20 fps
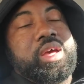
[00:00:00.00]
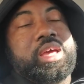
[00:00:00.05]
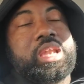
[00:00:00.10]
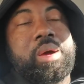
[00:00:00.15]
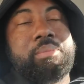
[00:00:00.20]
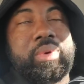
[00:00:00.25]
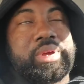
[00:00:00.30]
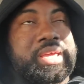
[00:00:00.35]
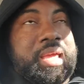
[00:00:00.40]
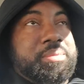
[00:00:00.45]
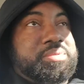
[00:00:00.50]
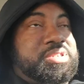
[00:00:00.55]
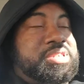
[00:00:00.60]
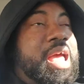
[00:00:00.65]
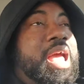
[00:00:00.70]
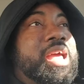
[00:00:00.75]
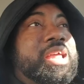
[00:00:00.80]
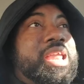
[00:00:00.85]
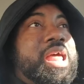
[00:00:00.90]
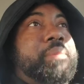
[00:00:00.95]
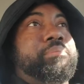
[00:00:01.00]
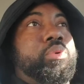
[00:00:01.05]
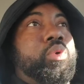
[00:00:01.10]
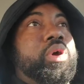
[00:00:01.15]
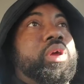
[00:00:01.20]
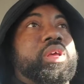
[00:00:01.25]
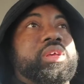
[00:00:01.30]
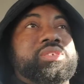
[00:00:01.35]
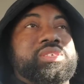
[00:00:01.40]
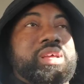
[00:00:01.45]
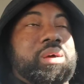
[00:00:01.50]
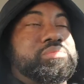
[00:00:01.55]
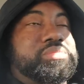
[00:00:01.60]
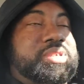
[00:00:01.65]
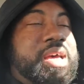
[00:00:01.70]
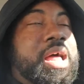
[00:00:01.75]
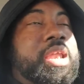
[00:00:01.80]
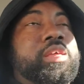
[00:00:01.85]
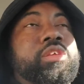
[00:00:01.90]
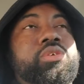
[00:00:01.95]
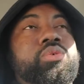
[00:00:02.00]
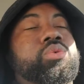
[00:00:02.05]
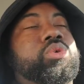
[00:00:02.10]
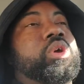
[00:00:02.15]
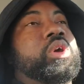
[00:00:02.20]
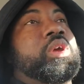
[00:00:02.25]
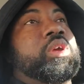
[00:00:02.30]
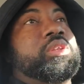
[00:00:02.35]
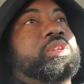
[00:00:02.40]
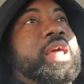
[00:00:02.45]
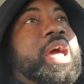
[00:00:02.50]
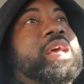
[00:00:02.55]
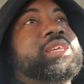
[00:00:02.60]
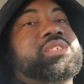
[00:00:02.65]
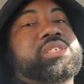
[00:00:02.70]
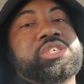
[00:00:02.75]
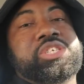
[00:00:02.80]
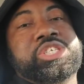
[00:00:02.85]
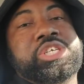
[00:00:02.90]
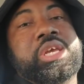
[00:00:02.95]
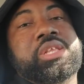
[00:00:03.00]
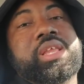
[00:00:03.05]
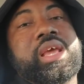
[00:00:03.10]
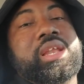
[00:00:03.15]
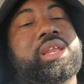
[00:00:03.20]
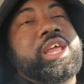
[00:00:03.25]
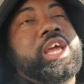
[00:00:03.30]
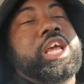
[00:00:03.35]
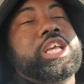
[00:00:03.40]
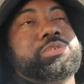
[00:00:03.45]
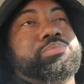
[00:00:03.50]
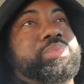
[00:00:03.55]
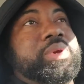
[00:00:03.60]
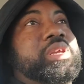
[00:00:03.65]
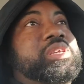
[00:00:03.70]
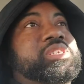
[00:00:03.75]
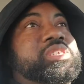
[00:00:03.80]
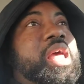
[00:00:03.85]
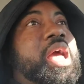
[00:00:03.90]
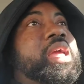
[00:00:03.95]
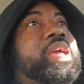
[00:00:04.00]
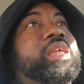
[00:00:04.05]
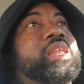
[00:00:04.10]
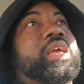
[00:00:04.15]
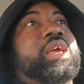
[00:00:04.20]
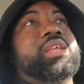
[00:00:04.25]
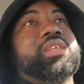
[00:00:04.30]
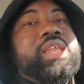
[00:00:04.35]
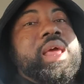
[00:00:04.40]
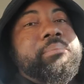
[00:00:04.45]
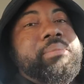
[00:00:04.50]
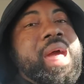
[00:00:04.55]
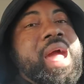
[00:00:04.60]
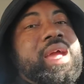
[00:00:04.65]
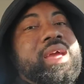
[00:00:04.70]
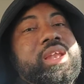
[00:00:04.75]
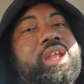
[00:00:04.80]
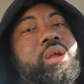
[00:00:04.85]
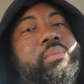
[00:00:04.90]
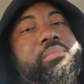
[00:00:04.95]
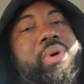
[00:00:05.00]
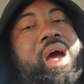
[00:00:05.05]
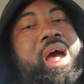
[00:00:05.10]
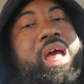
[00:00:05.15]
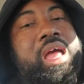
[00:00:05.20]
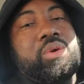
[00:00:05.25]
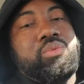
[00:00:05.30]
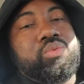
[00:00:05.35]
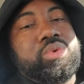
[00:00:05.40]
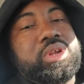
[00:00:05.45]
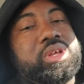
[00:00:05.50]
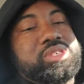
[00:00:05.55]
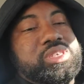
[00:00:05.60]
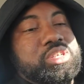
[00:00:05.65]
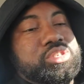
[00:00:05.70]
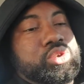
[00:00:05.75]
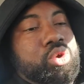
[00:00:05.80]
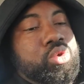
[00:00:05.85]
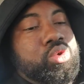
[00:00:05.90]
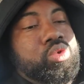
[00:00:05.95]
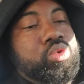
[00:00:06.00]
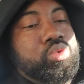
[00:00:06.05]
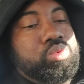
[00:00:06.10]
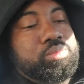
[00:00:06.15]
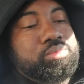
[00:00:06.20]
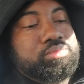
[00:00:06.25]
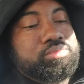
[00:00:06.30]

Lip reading: And I'm going to keep saying that point because I'm telling you, that's the shit that niggas be saying in the back of their mind when it's a dude